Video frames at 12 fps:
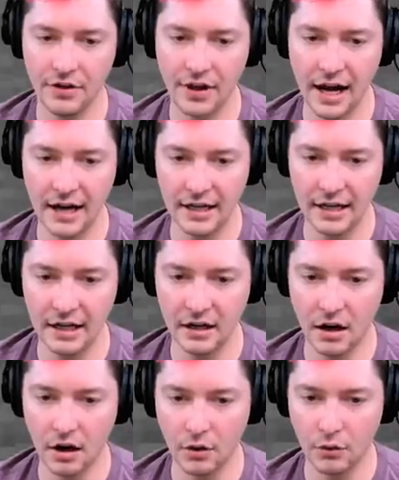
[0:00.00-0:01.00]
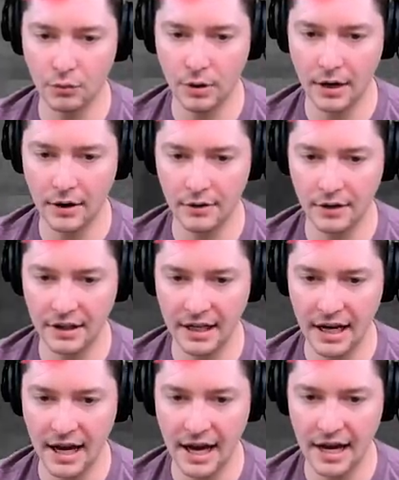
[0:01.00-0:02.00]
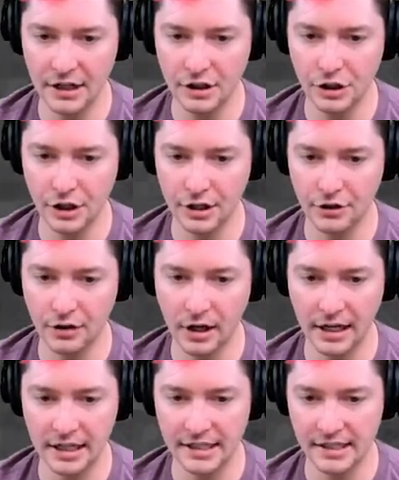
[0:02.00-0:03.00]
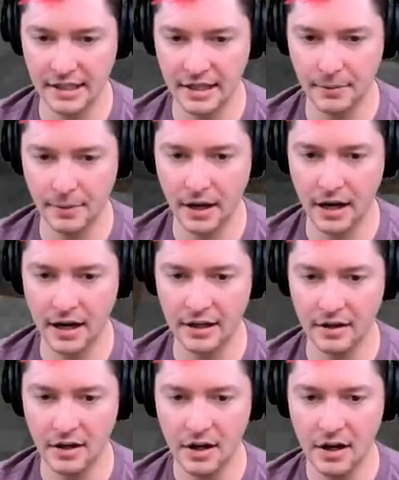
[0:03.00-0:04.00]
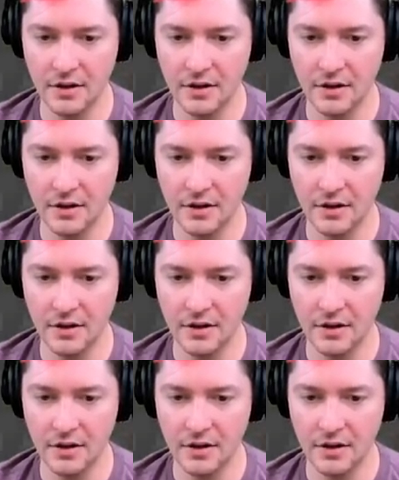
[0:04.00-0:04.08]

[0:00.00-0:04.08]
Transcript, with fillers: that in around the edge and you're not going to see it behind